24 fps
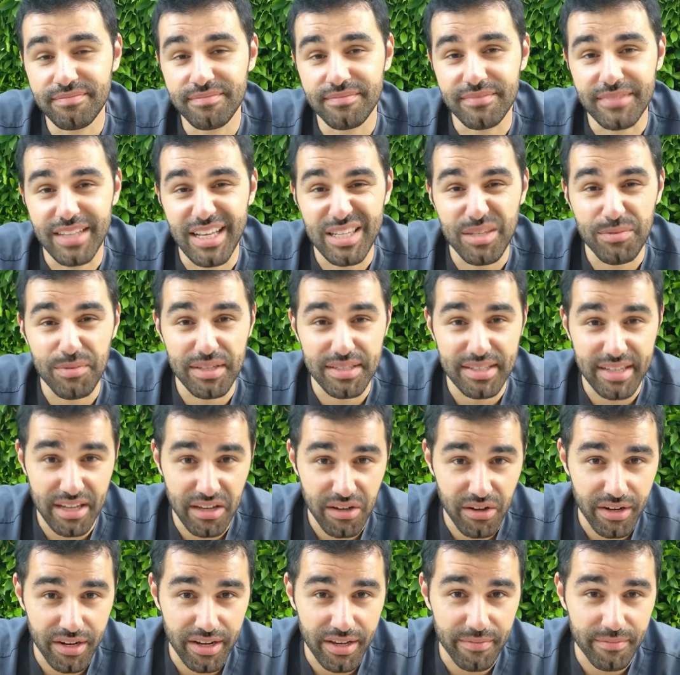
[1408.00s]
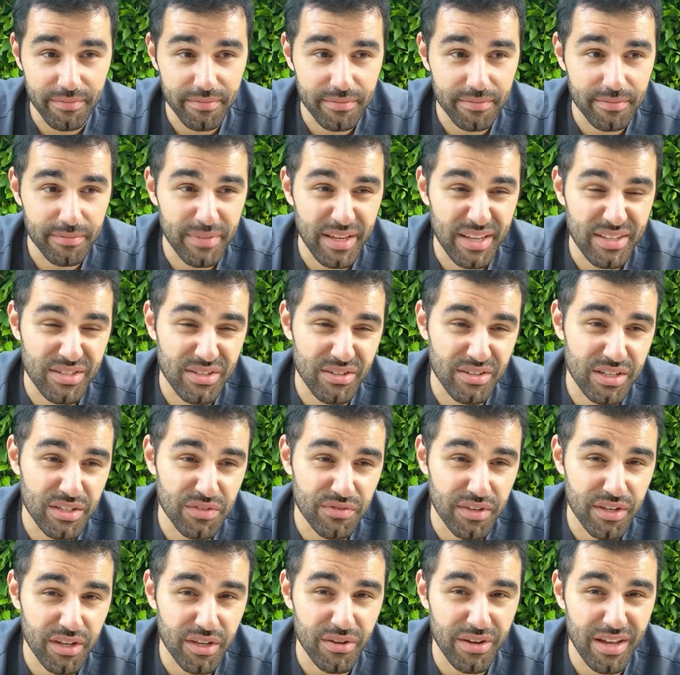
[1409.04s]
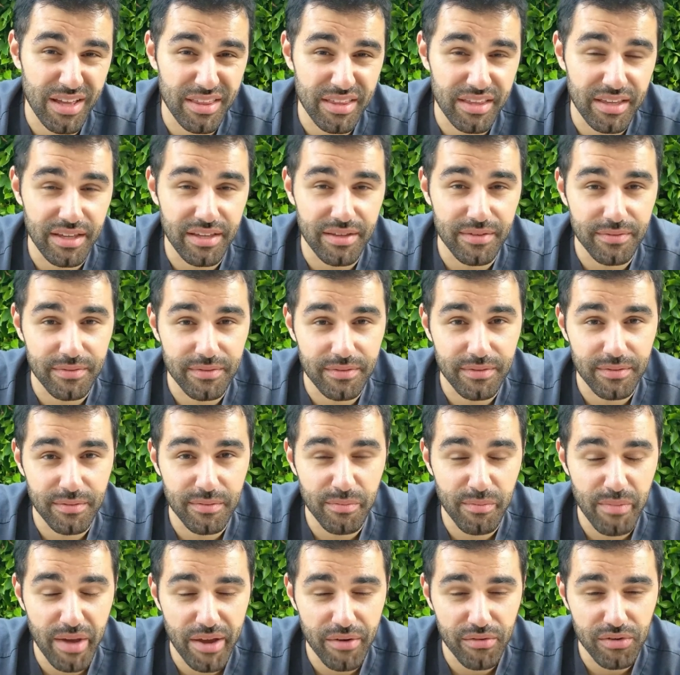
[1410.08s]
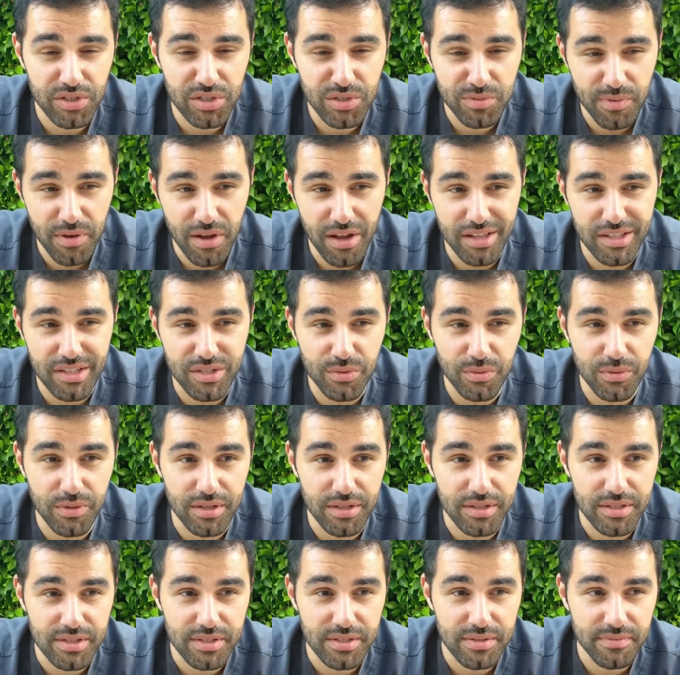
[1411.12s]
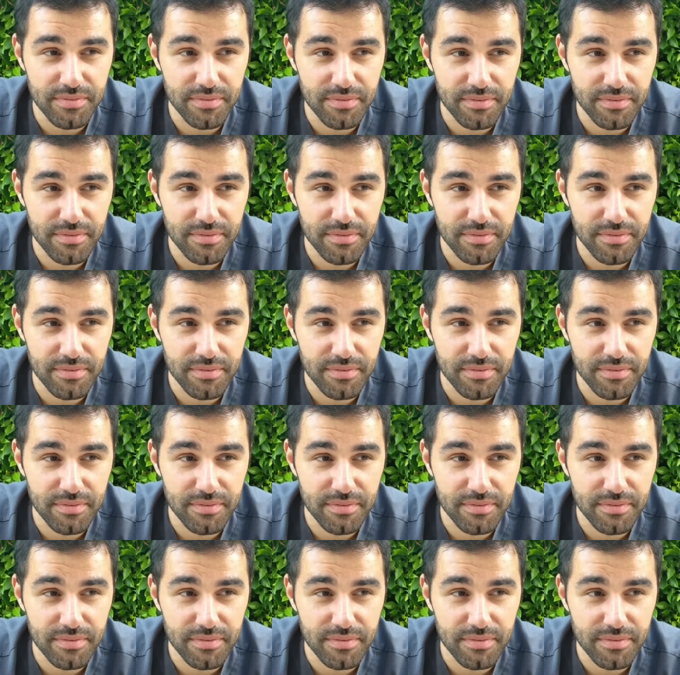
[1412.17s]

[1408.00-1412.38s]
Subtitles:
that's my take on it. Based on his video, I think my response was